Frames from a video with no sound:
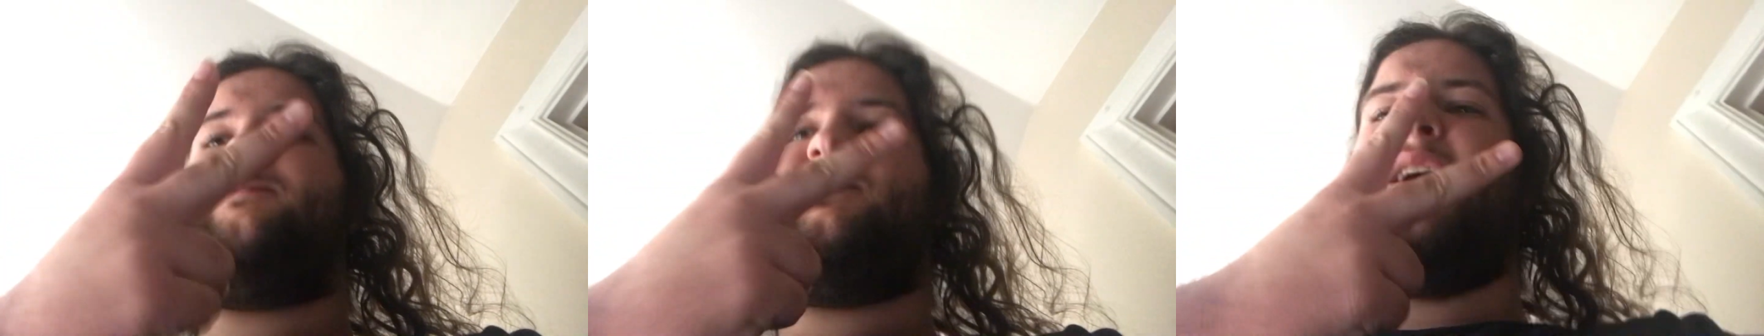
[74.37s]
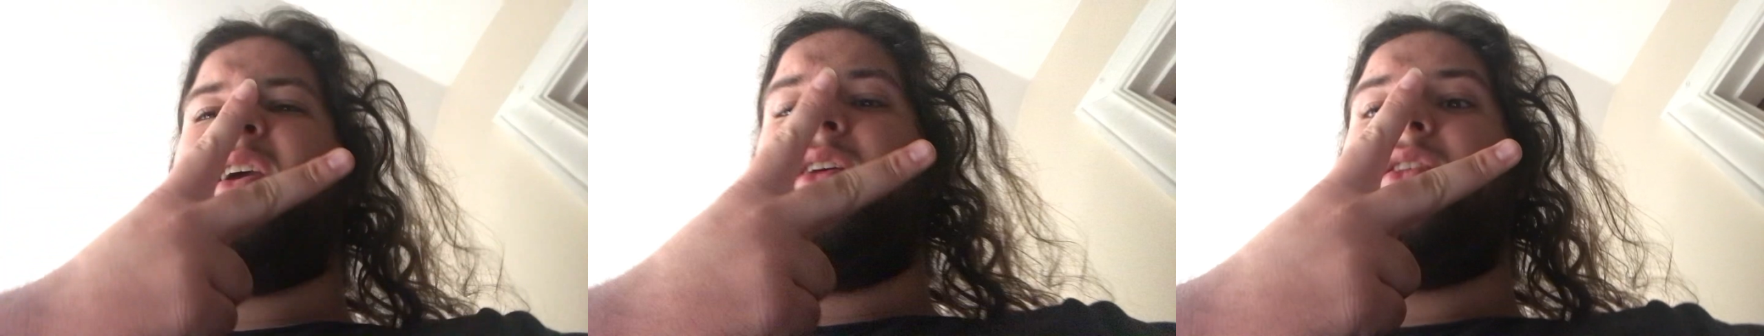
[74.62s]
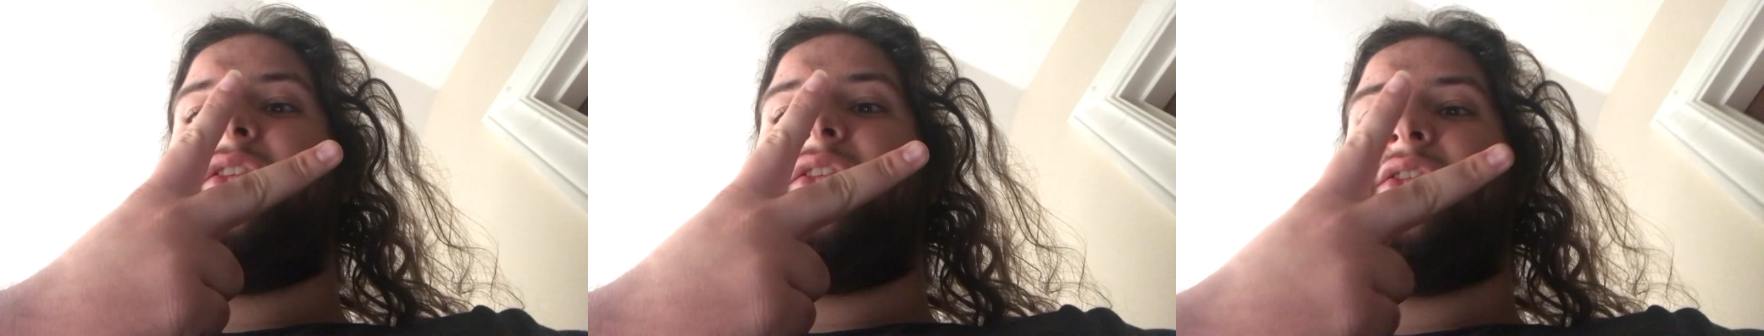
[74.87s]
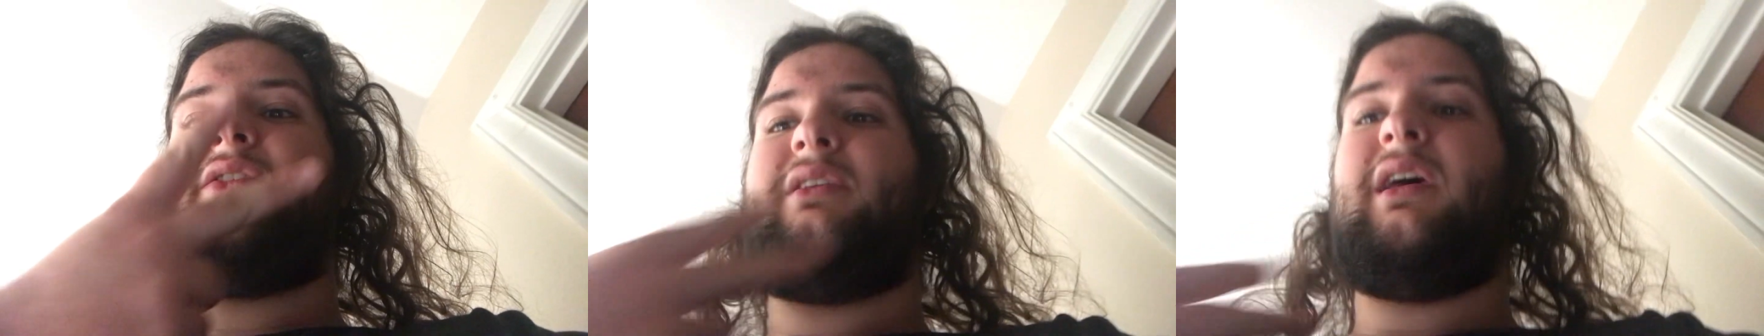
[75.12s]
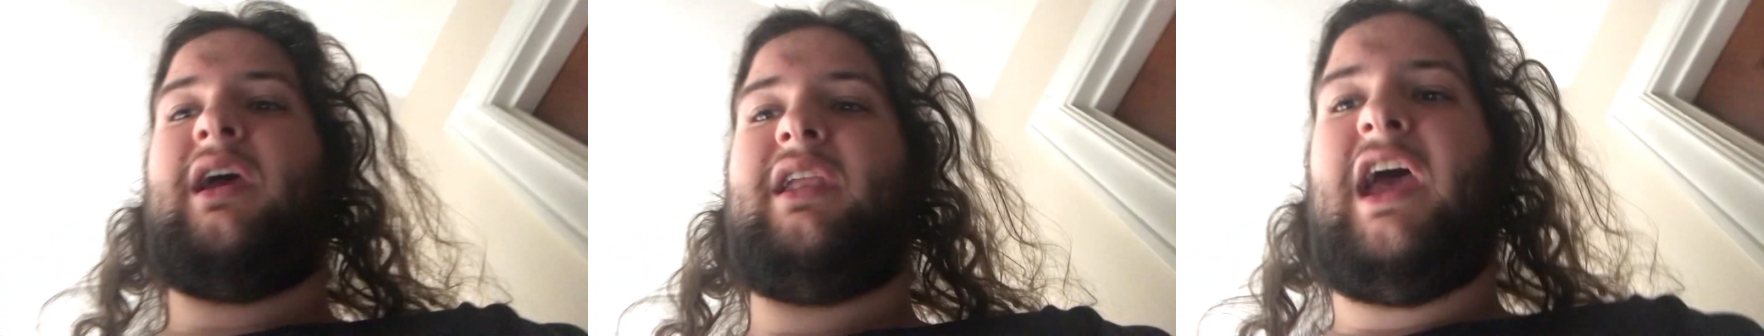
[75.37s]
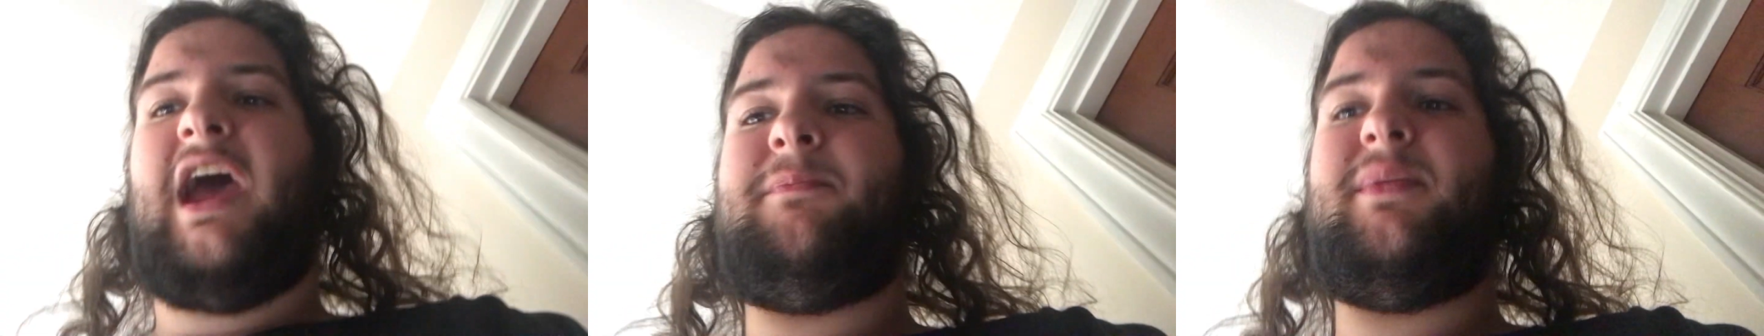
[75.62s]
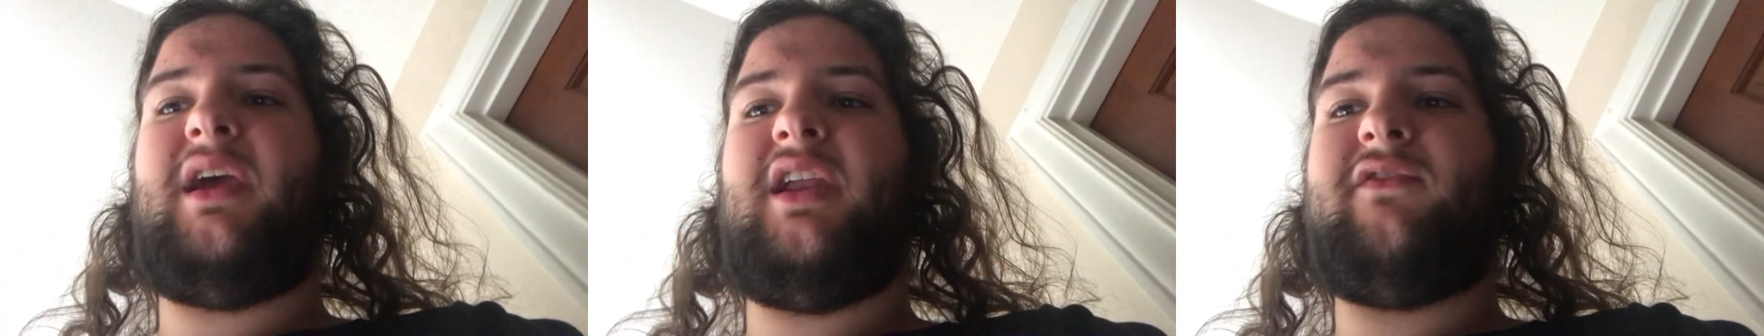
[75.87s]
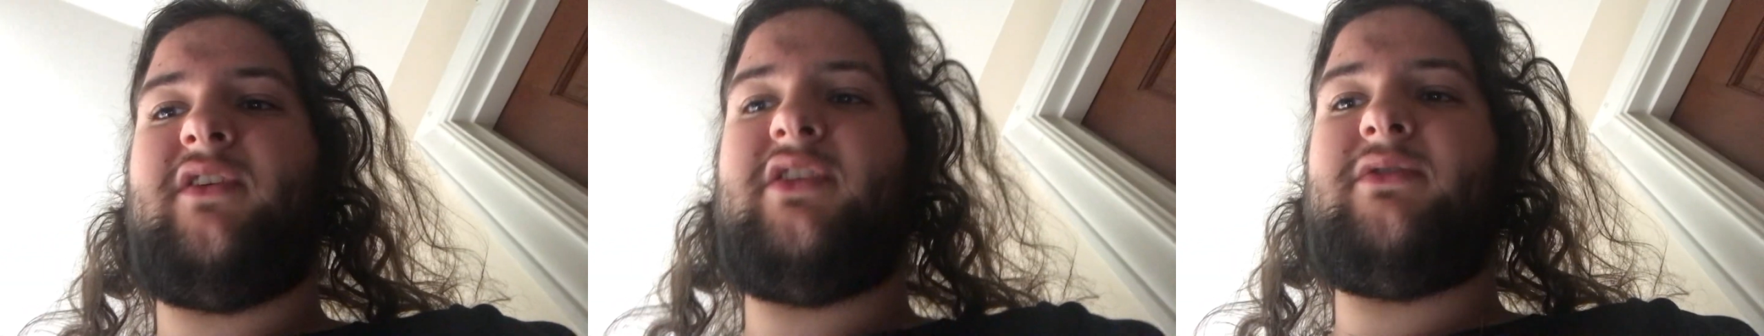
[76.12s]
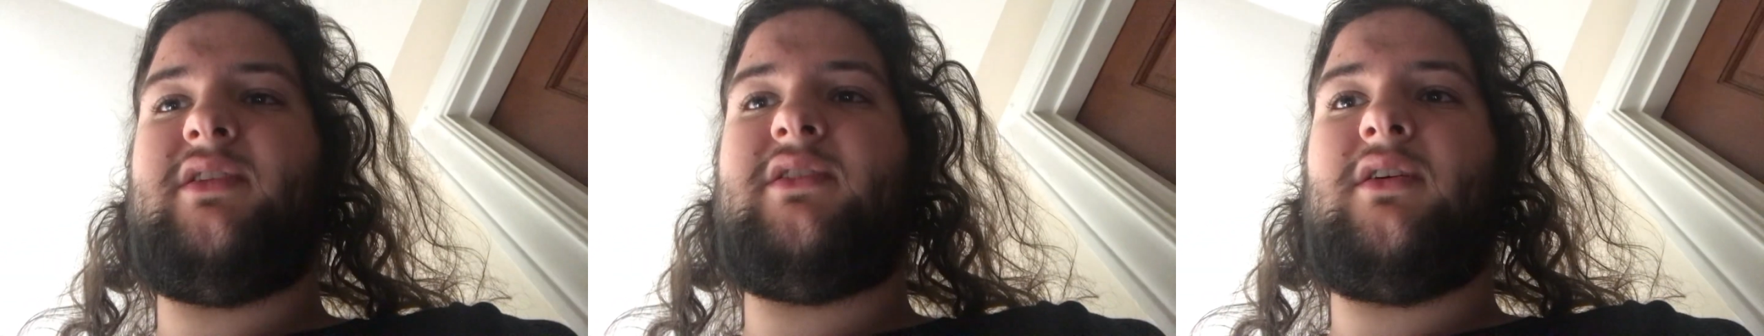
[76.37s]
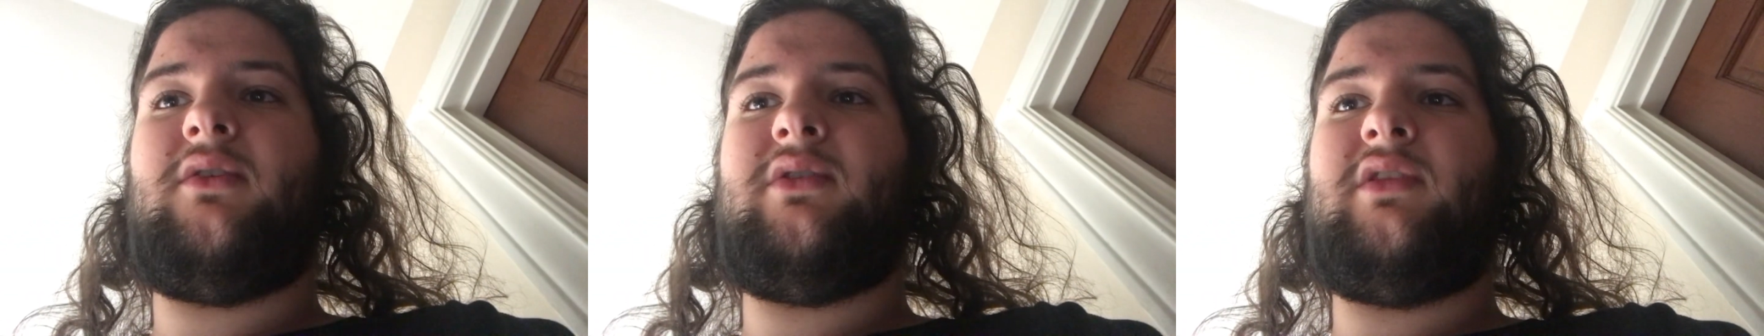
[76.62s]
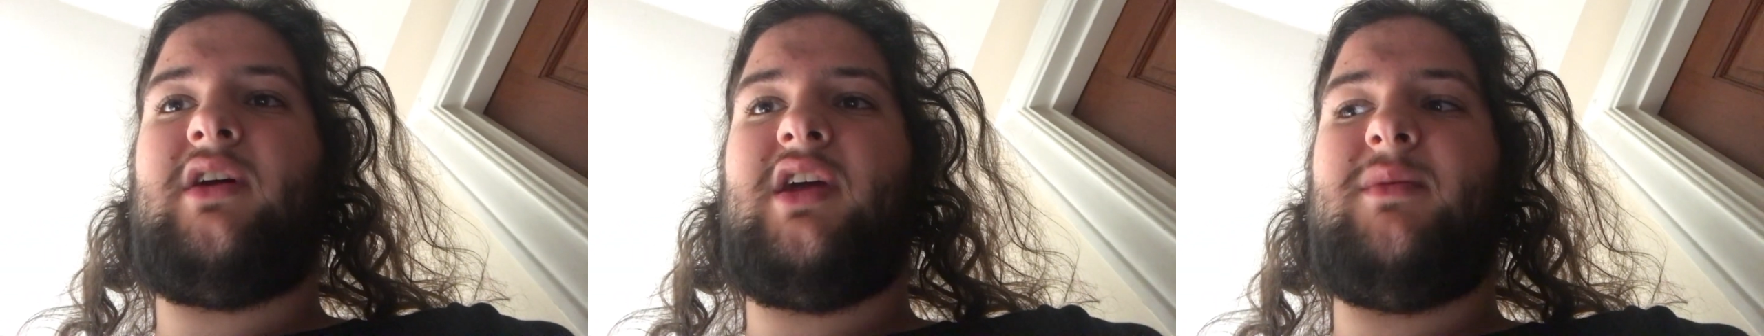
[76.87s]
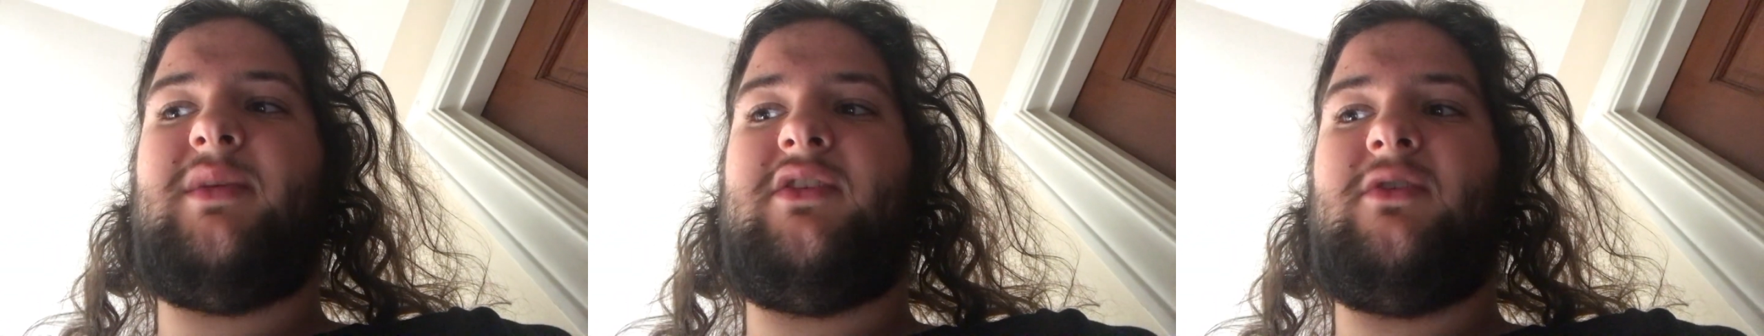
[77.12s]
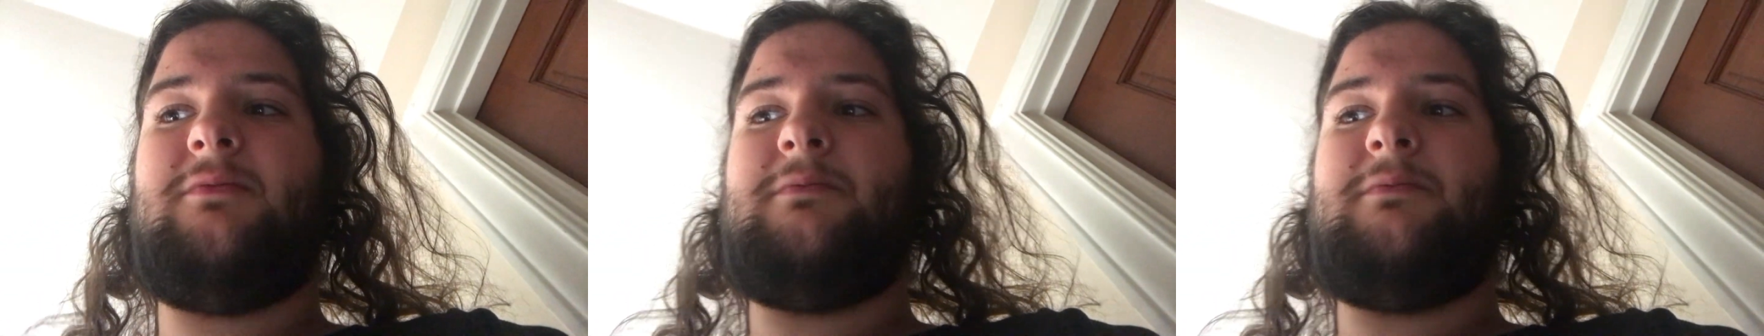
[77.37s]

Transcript: Peace! And happy anniversary to Golden Lock Human 2.